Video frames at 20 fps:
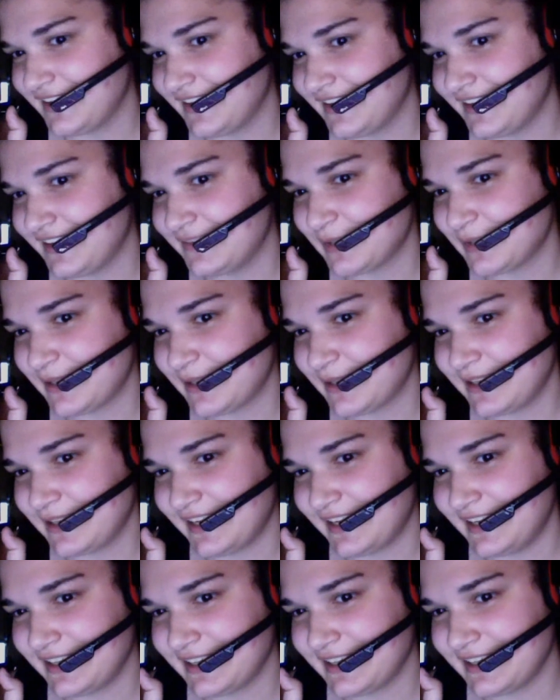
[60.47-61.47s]
I
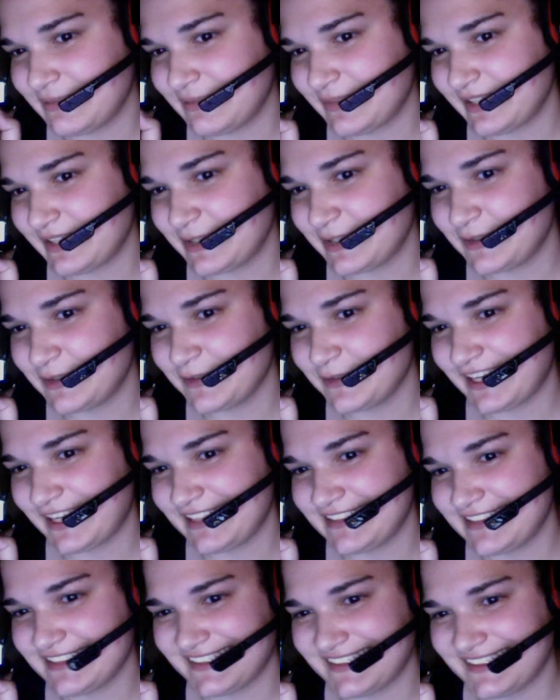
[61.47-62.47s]
got my own
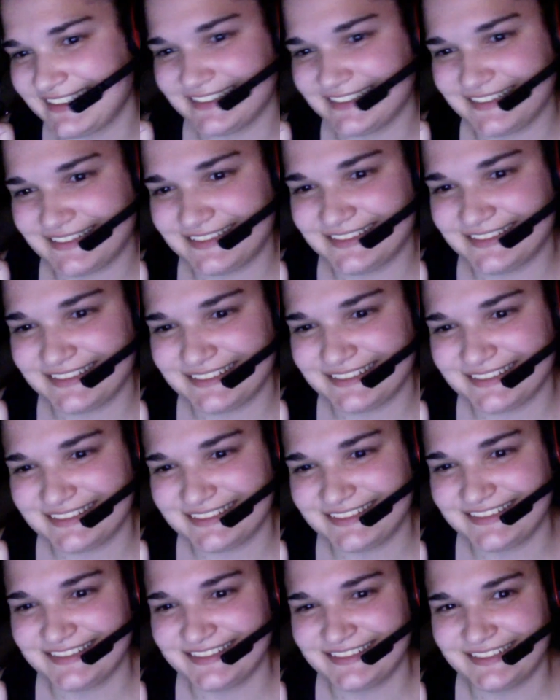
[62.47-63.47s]
headset.
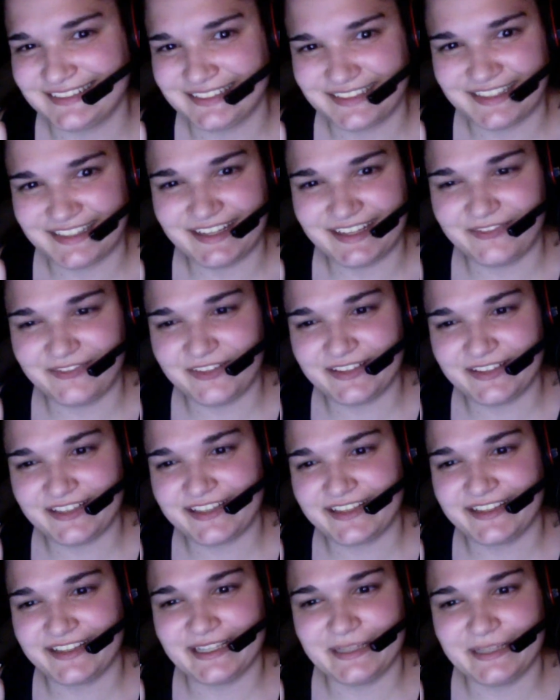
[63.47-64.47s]
Now I feel like
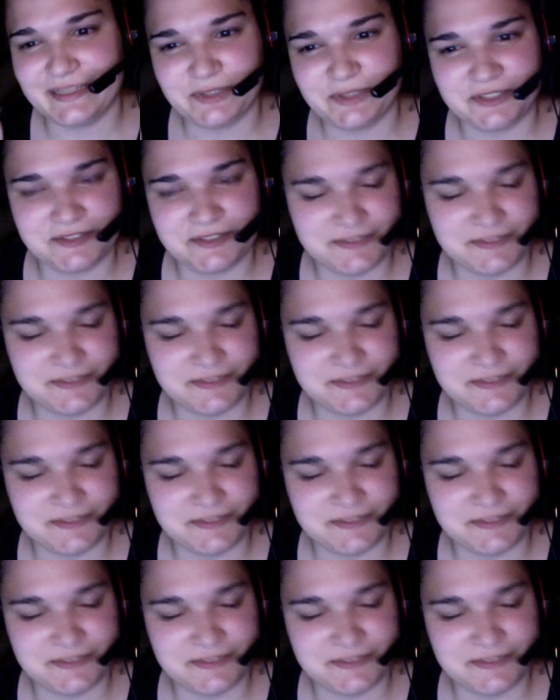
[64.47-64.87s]
a gamer.